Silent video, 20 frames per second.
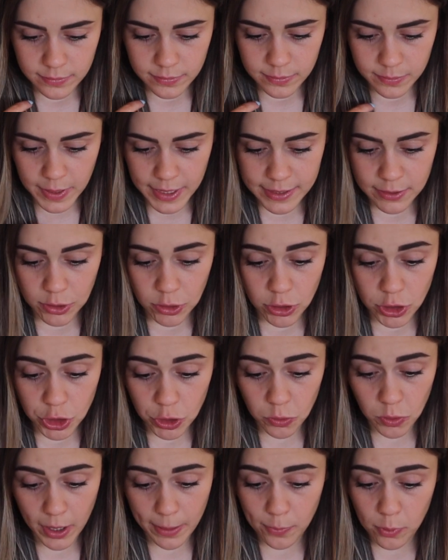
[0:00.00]
basically you
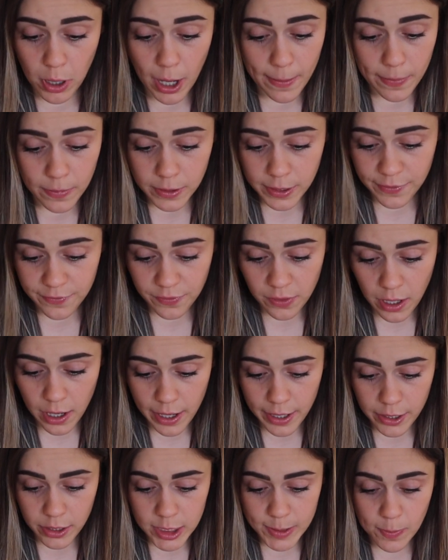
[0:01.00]
do like property
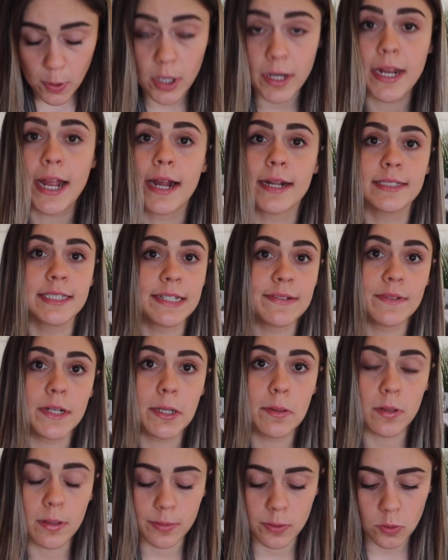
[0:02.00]
flyers, market
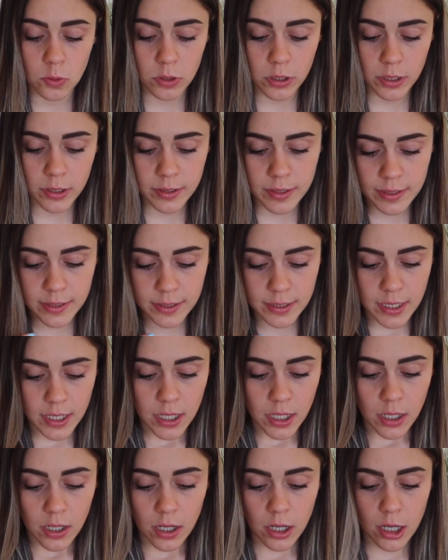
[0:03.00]
activity reports,
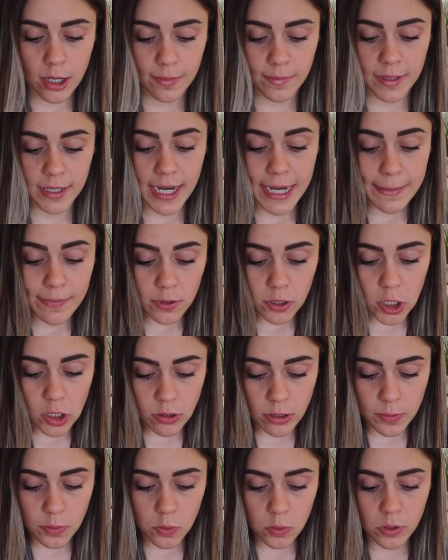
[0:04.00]
the neighborhood
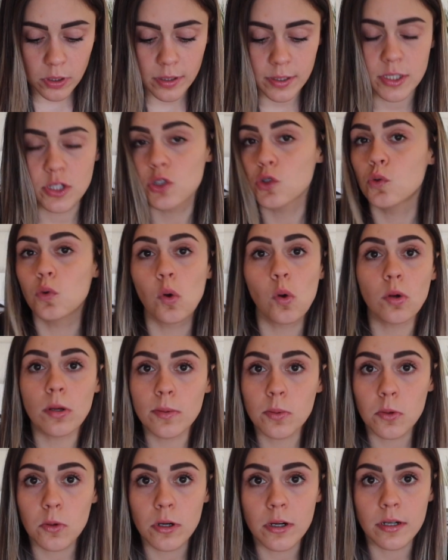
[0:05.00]
reports, school
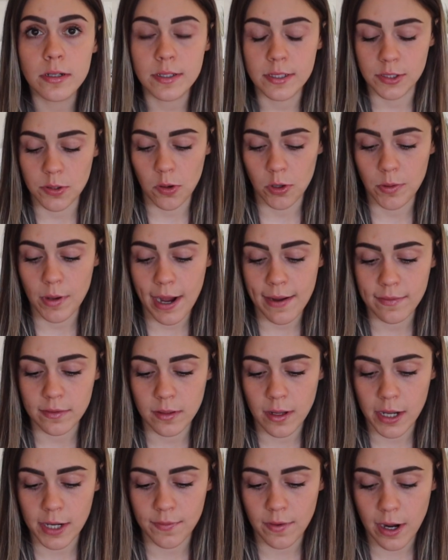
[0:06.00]
reports. So you have a
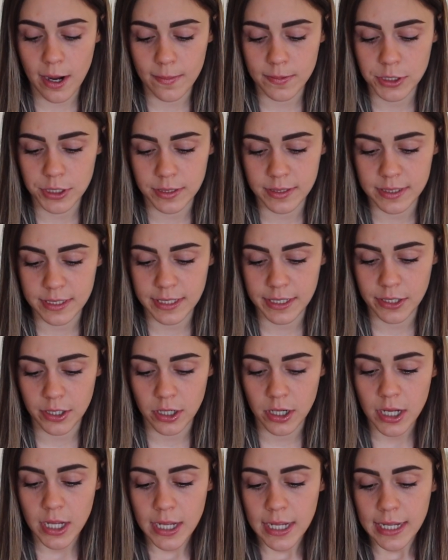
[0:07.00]
lot of options
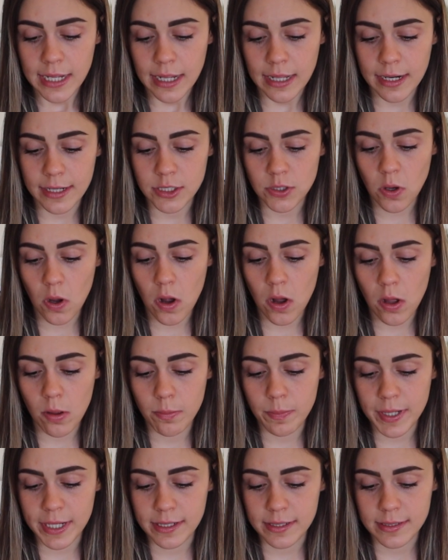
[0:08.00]
here, and it's all
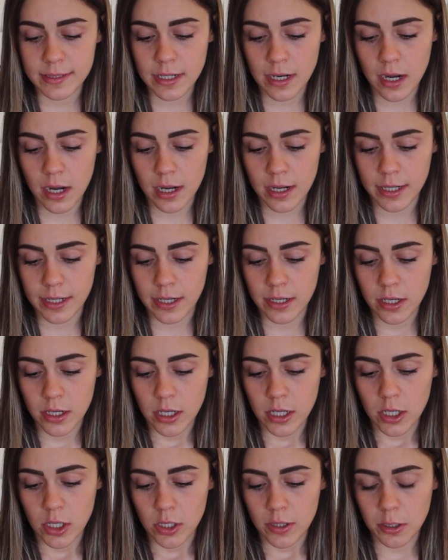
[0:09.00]
based on
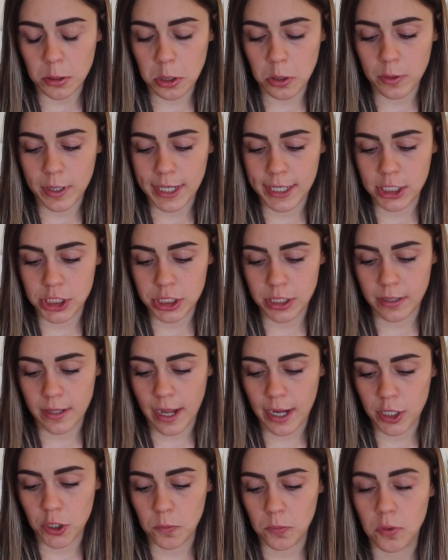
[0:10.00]
the location
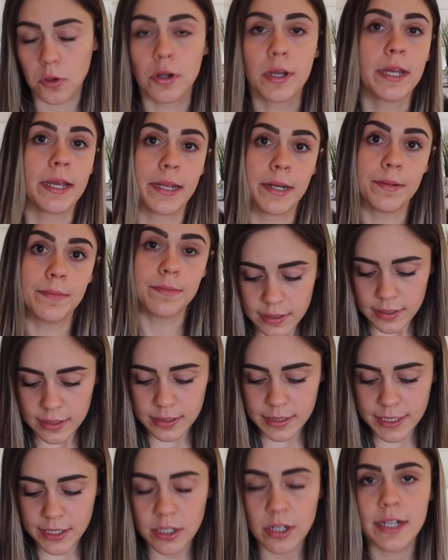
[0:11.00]
that you put in.
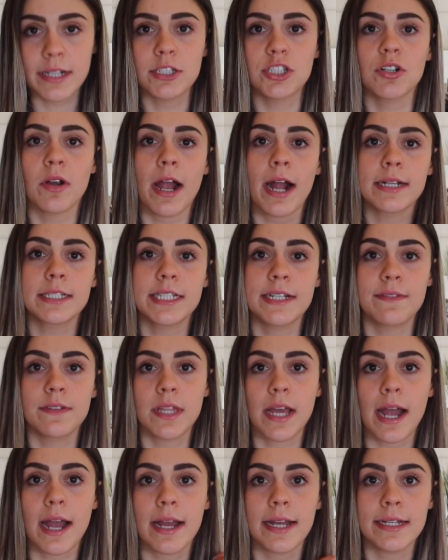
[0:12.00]
Sierra Interactive,
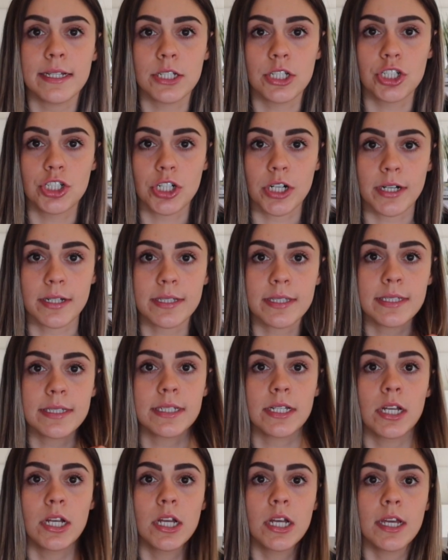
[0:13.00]
that is
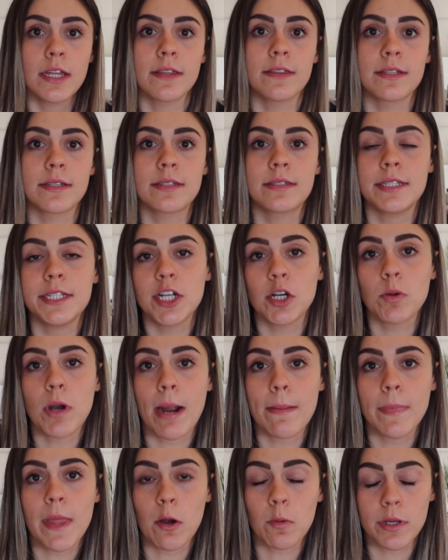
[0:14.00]
just the
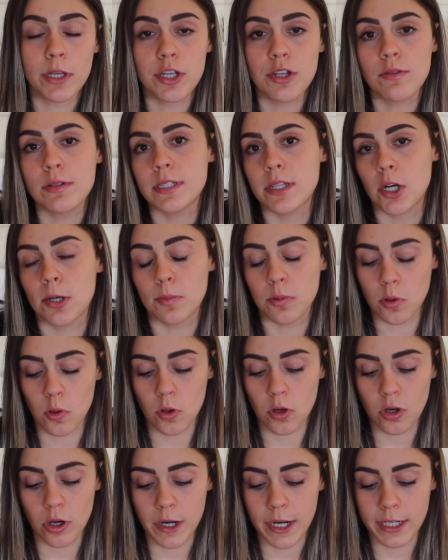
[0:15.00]
CRM that we use at our
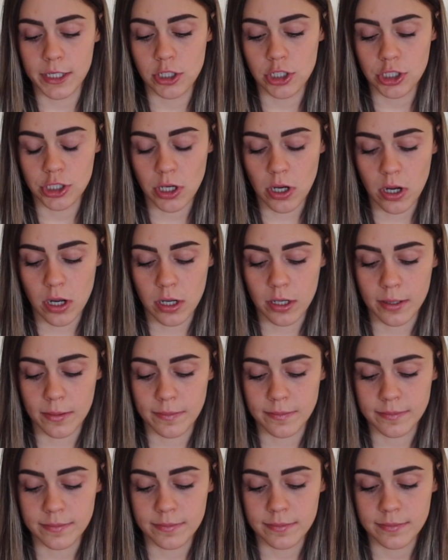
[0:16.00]
brokerage.
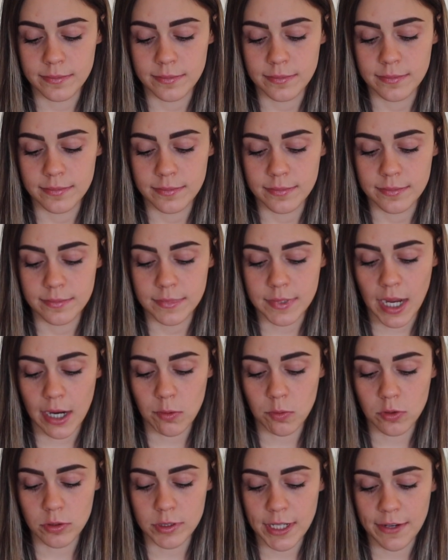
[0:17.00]
I
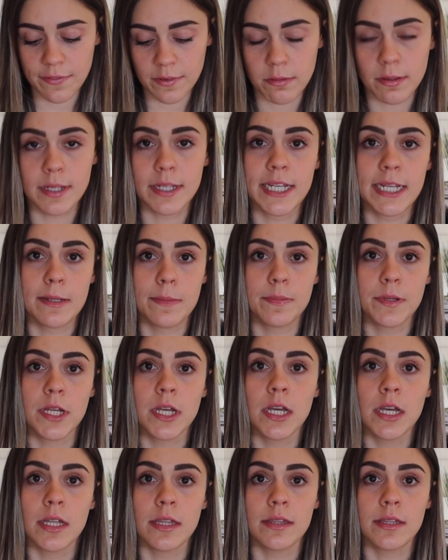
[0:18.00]
will definitely keep
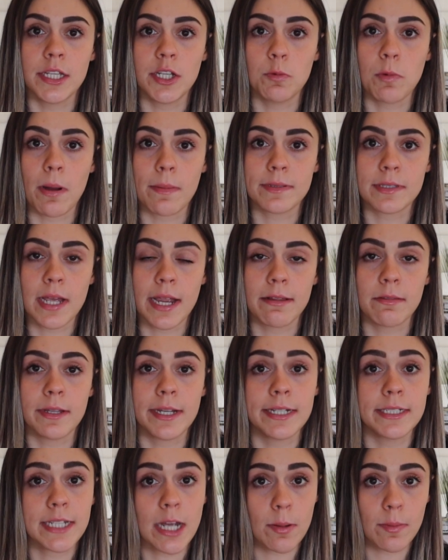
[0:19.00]
the website
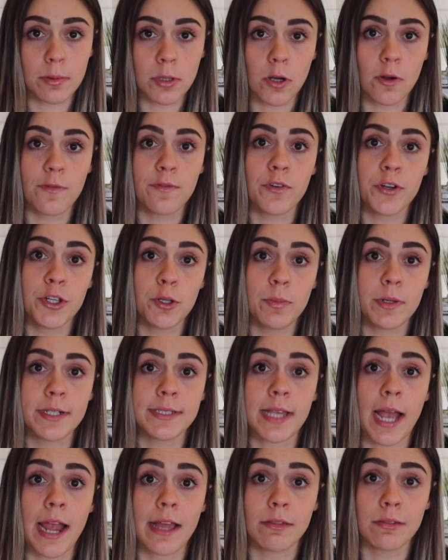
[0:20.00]
link down below for you
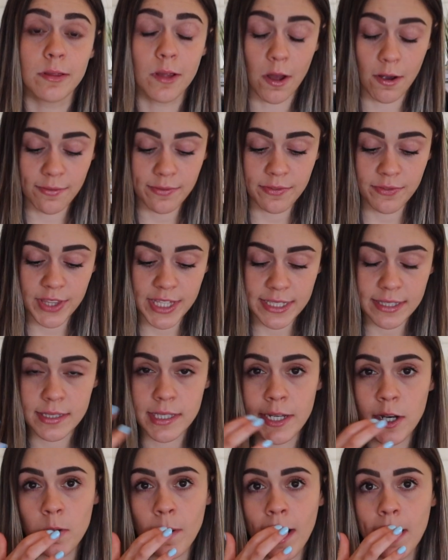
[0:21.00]
because I love this
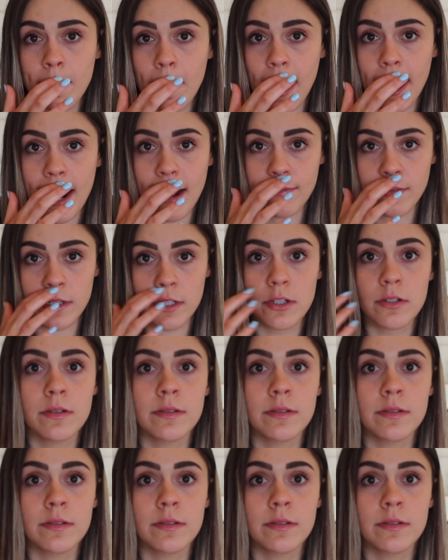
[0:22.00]
CRM. I haven't